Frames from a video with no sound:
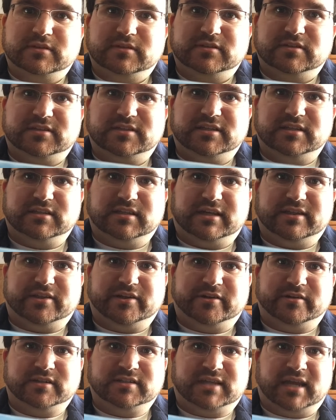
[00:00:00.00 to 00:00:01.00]
You see that
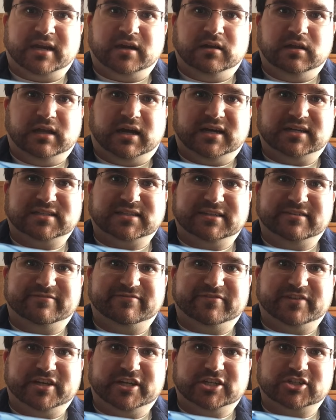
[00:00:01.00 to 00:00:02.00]
there is a glossy
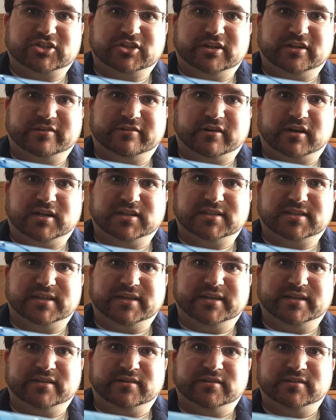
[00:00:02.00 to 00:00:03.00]
finish across
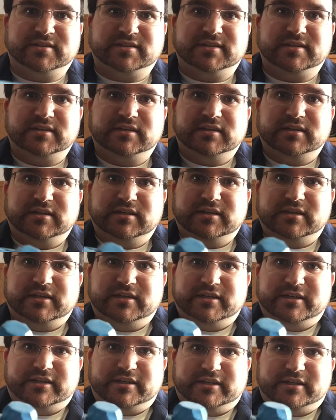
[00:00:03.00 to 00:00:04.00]
the hilt.
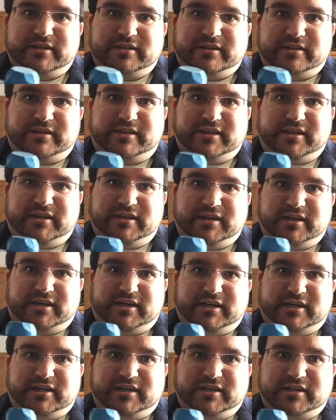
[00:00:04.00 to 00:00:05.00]

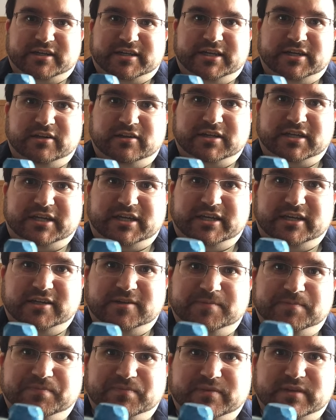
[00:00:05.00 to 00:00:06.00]
The kill
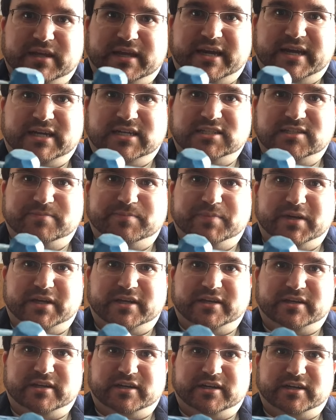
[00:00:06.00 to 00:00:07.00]
key has
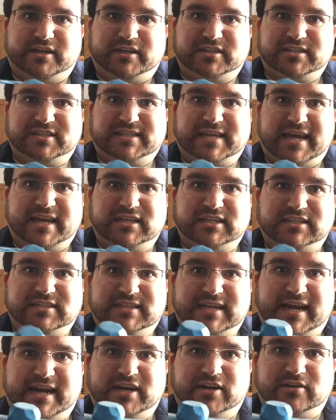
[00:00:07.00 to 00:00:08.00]
been sanded
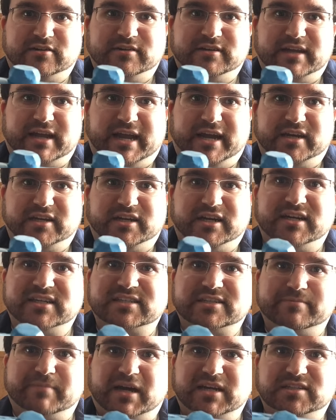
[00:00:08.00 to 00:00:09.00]
down and
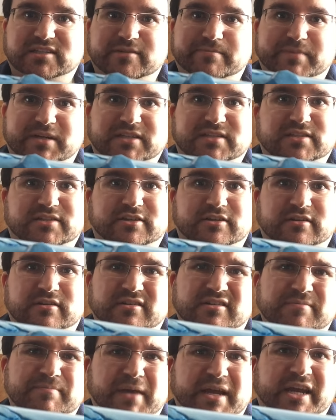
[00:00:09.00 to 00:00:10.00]
customized a bit
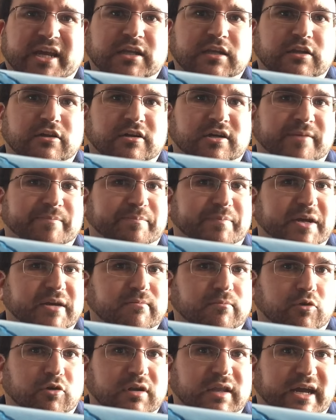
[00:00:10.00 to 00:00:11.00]
to make it look a bit
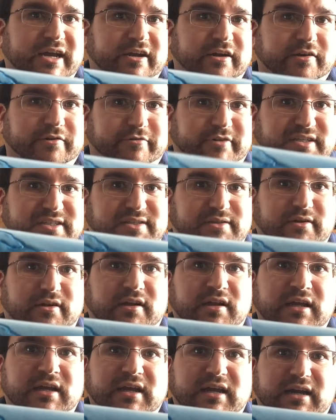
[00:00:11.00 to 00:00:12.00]
more like a crystal.